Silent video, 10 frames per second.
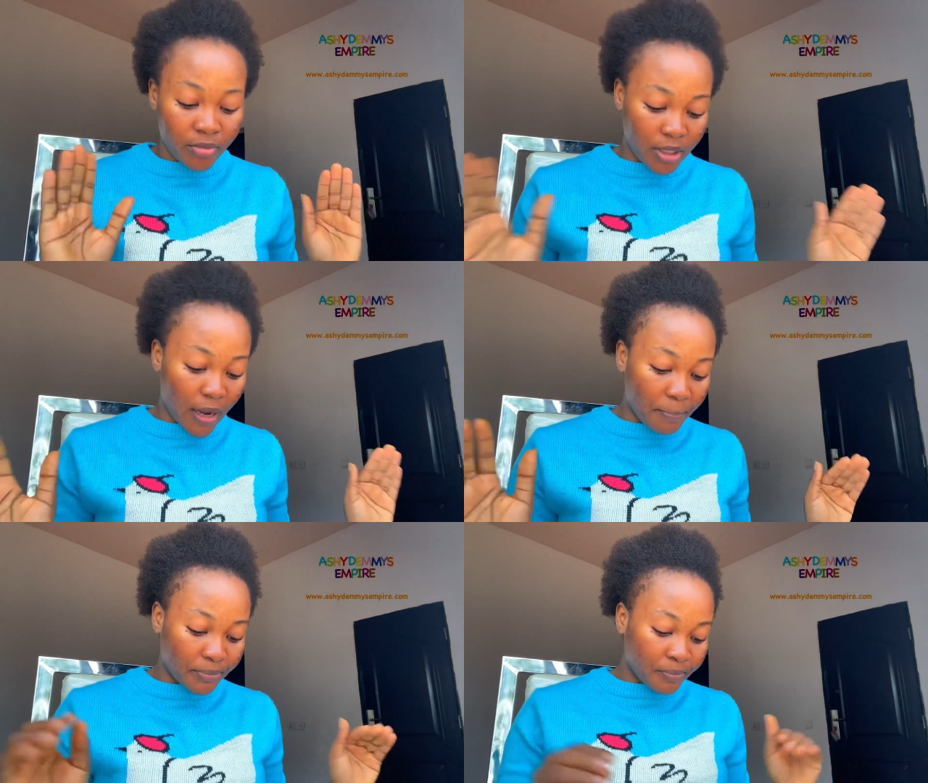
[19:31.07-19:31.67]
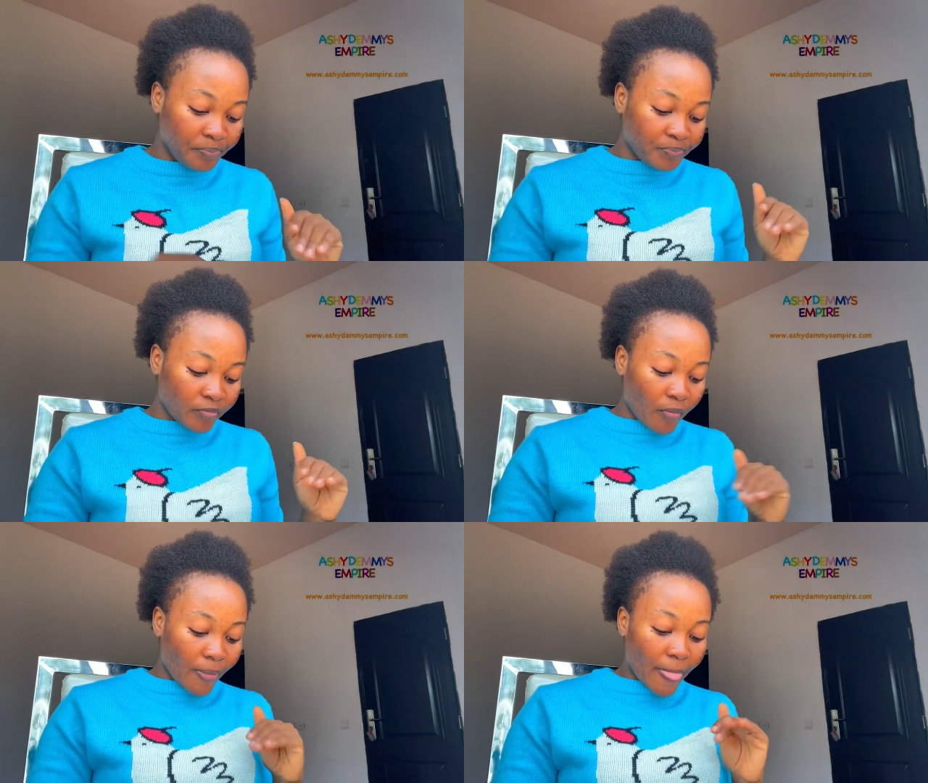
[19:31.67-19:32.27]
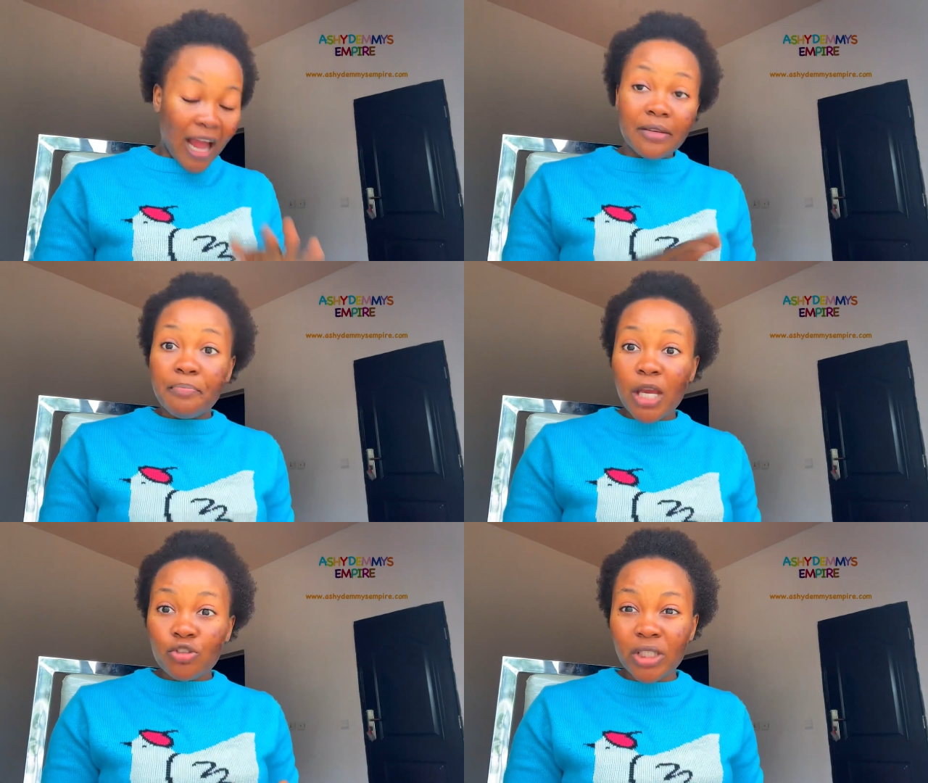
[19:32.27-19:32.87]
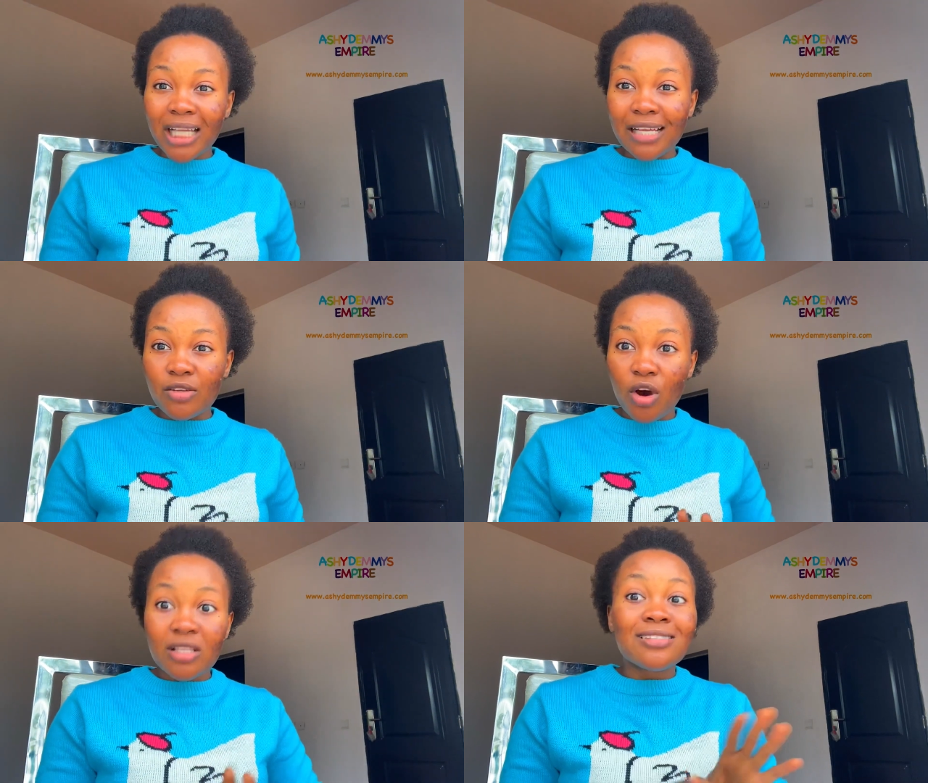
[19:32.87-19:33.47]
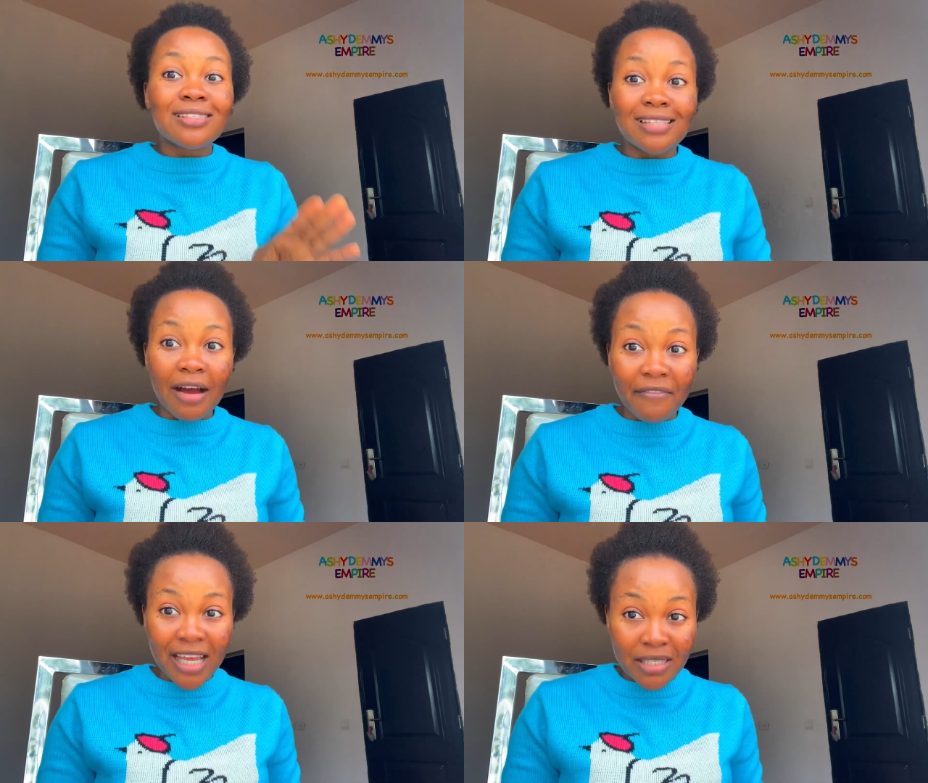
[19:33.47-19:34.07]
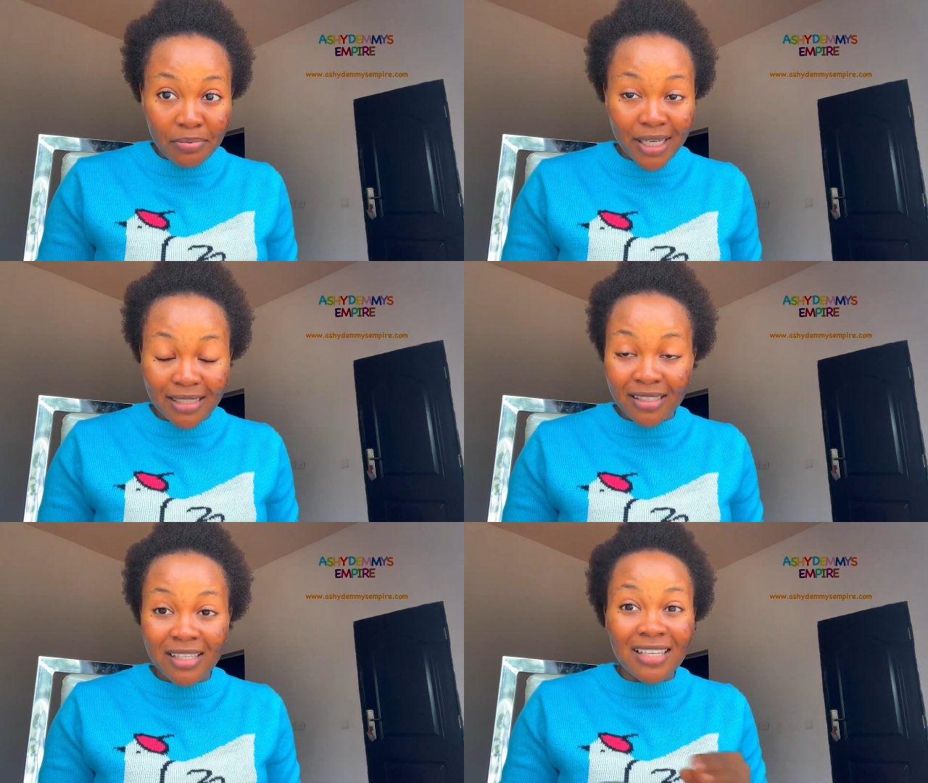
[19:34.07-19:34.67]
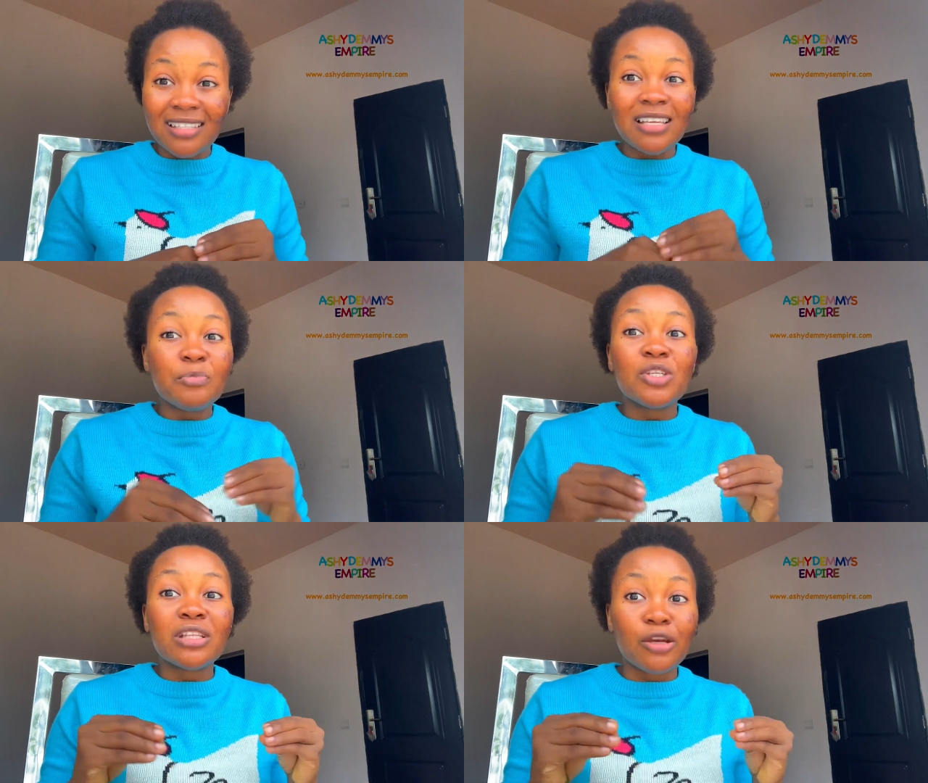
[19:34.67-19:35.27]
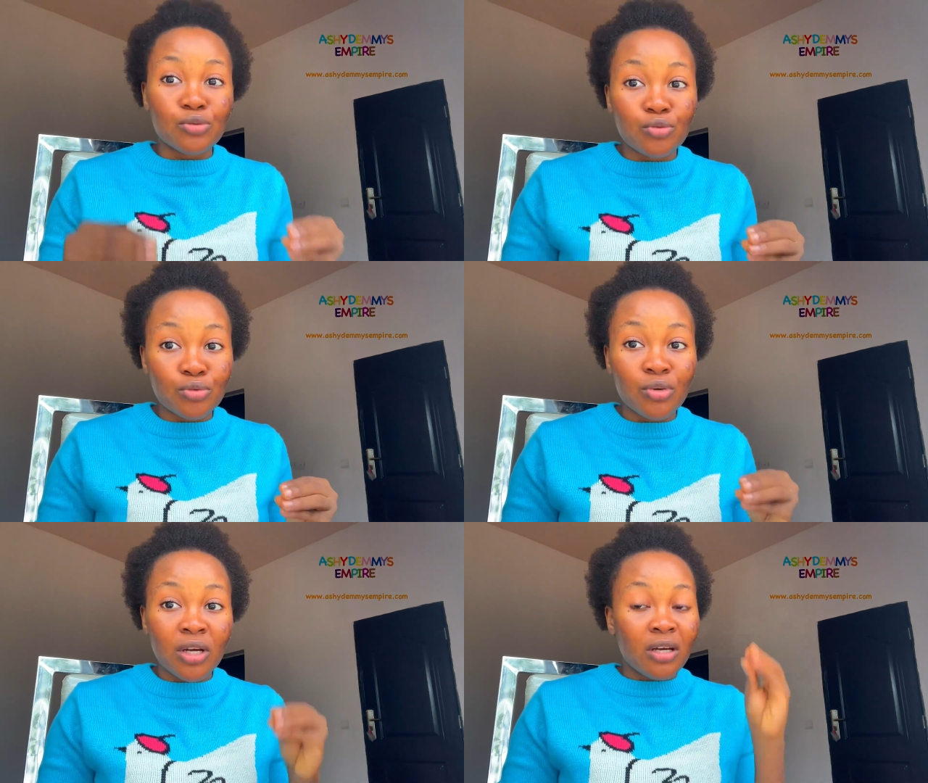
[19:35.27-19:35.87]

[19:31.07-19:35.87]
Yep. And make sure that all these things I've explained, the same thing that you do